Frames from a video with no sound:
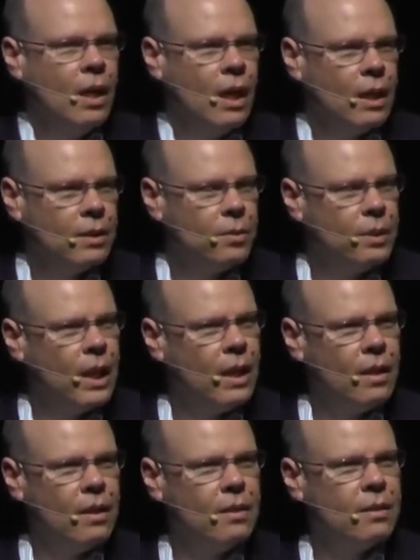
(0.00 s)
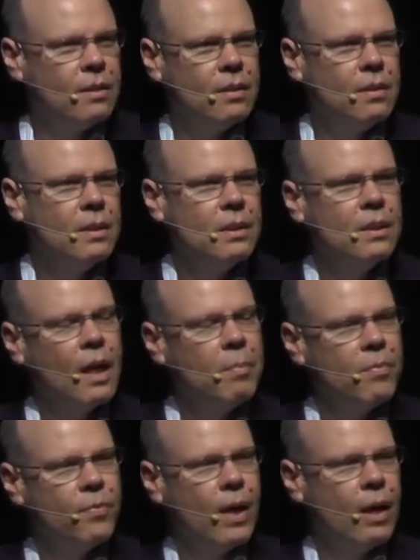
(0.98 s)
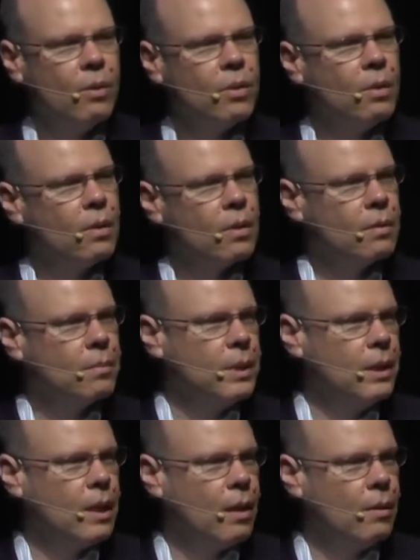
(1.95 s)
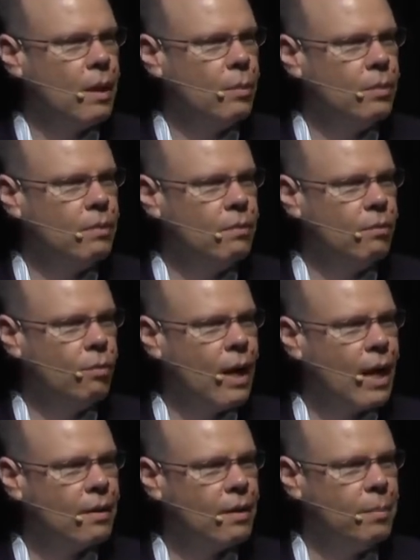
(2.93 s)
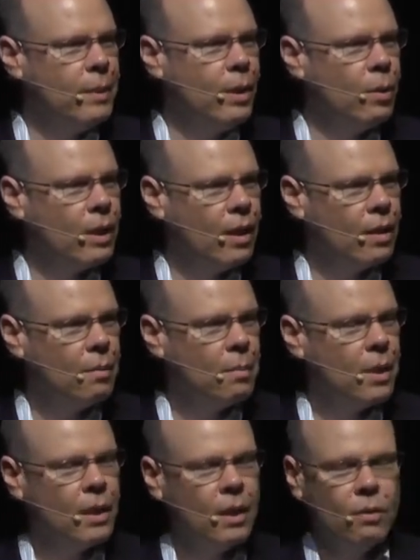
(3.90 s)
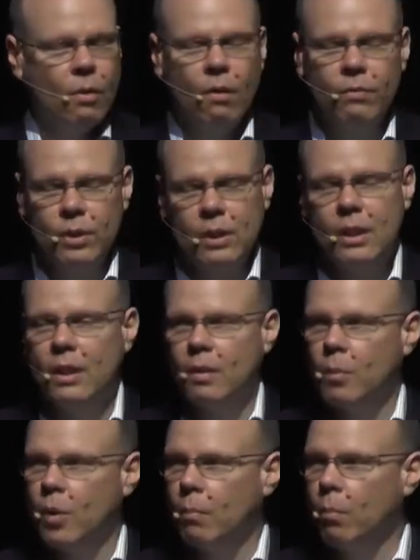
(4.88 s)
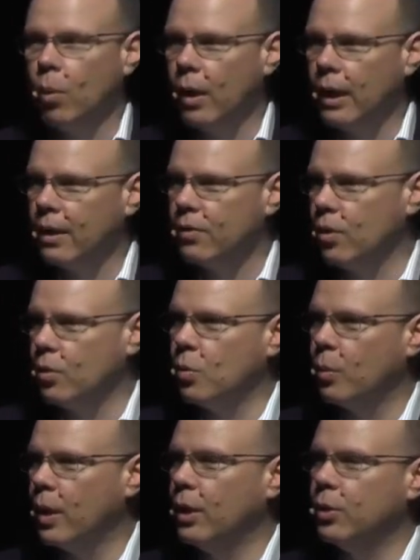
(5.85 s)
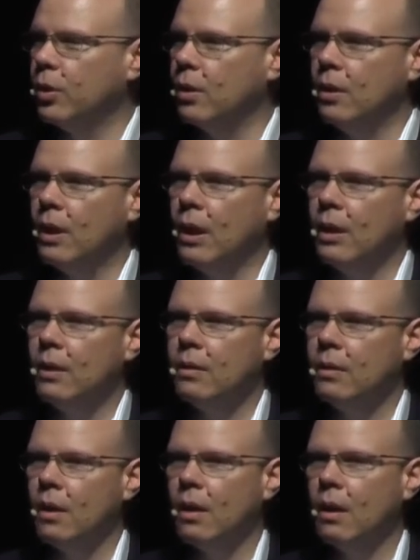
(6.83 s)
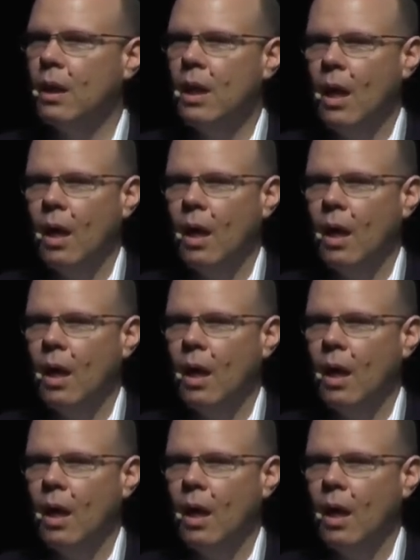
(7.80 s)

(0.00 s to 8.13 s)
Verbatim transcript: Uh, today, this, this type of outlook, I mean, I, I, would rather be looking at the market, obviously, in a more buoyant situation, and uh,